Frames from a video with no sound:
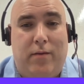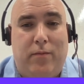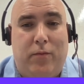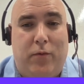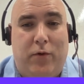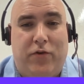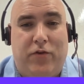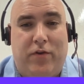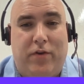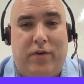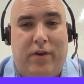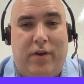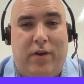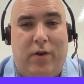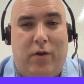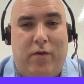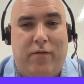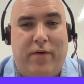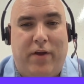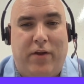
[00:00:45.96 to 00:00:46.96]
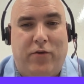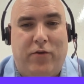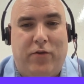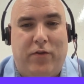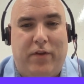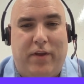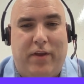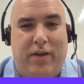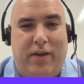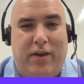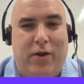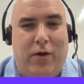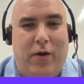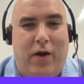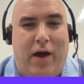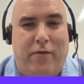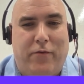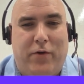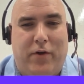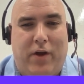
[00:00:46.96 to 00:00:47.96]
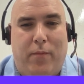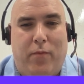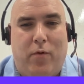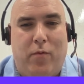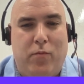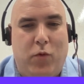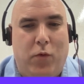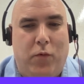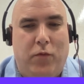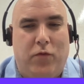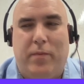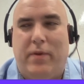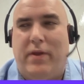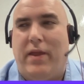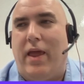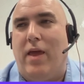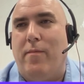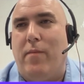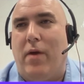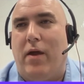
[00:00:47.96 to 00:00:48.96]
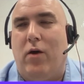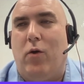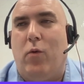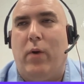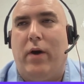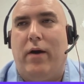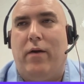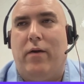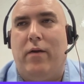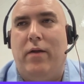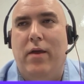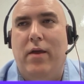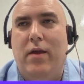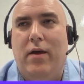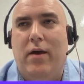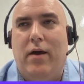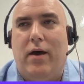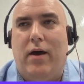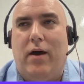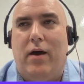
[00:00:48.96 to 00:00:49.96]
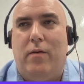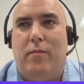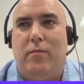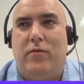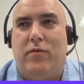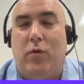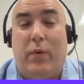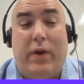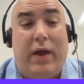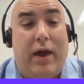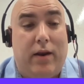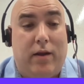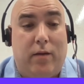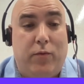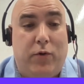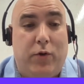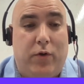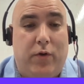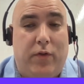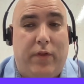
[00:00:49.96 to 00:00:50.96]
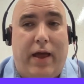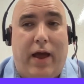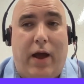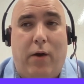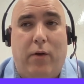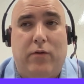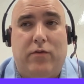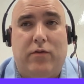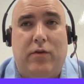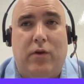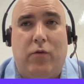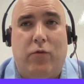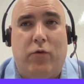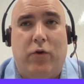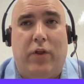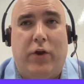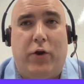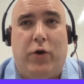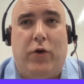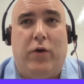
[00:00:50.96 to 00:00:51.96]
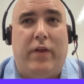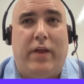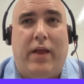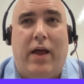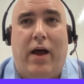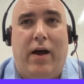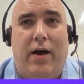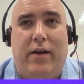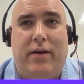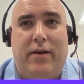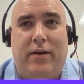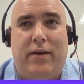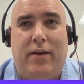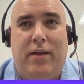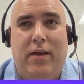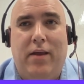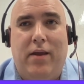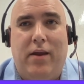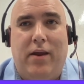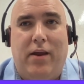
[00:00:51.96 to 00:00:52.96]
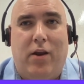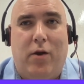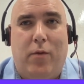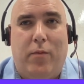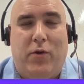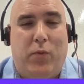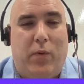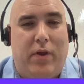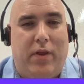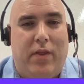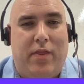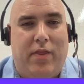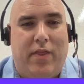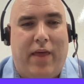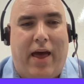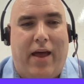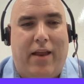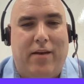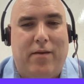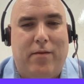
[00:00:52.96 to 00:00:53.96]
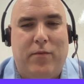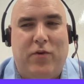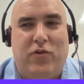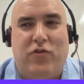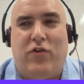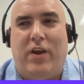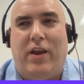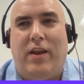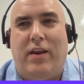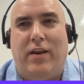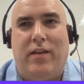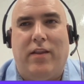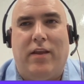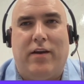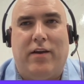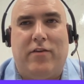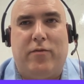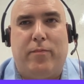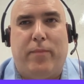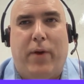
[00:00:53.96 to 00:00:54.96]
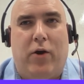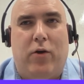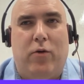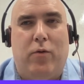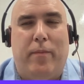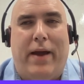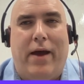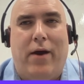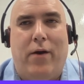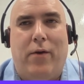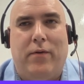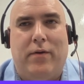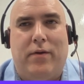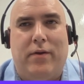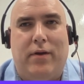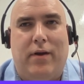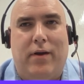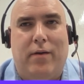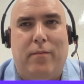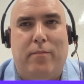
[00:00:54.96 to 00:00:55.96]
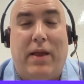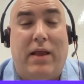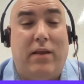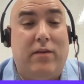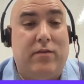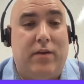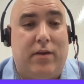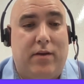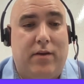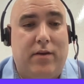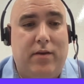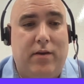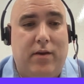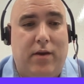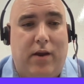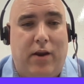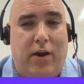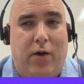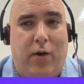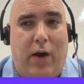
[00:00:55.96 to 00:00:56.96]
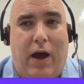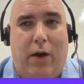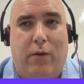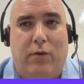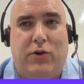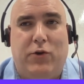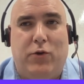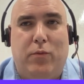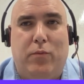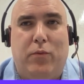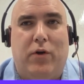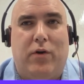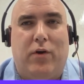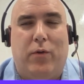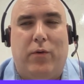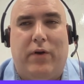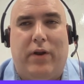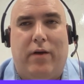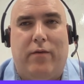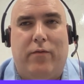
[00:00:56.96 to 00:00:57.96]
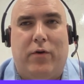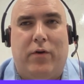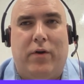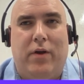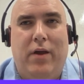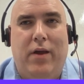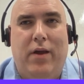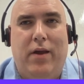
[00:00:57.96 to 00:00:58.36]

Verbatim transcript: which, you know, eventually, you know, after a couple moves became AOL. So we had a computer in the house, you know, really early on. And, you know, between that machine and like a spiral bound basic, you know, how-to book, or whatever,